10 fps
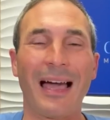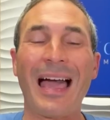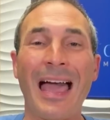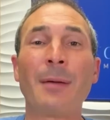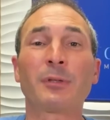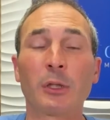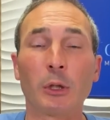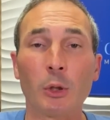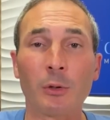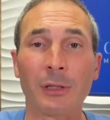
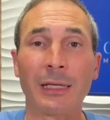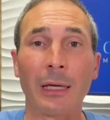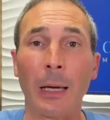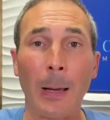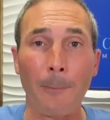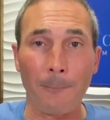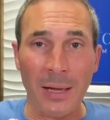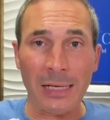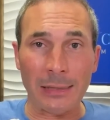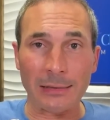absolutely
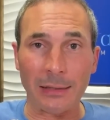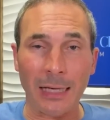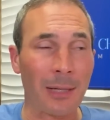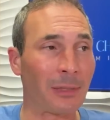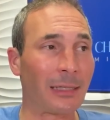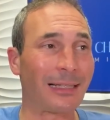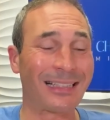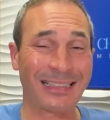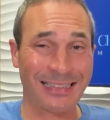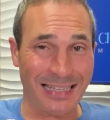amazing. I mean,
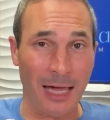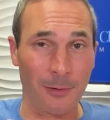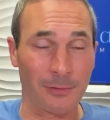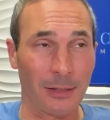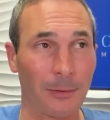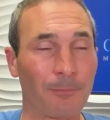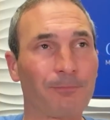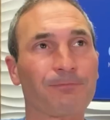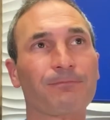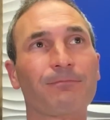astounding.
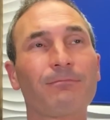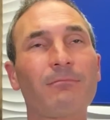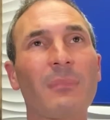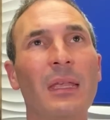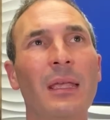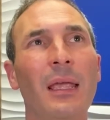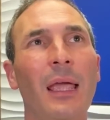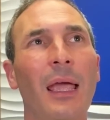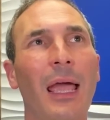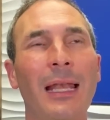
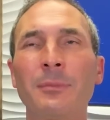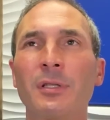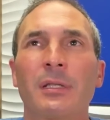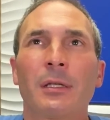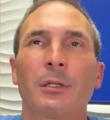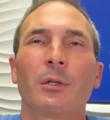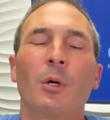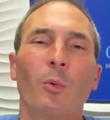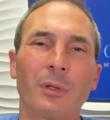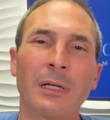And I'm just telling you,
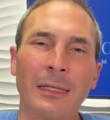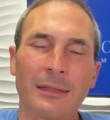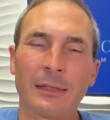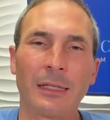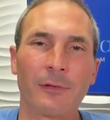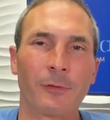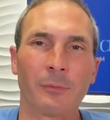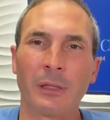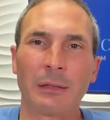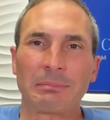when God did that for
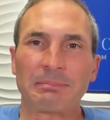me,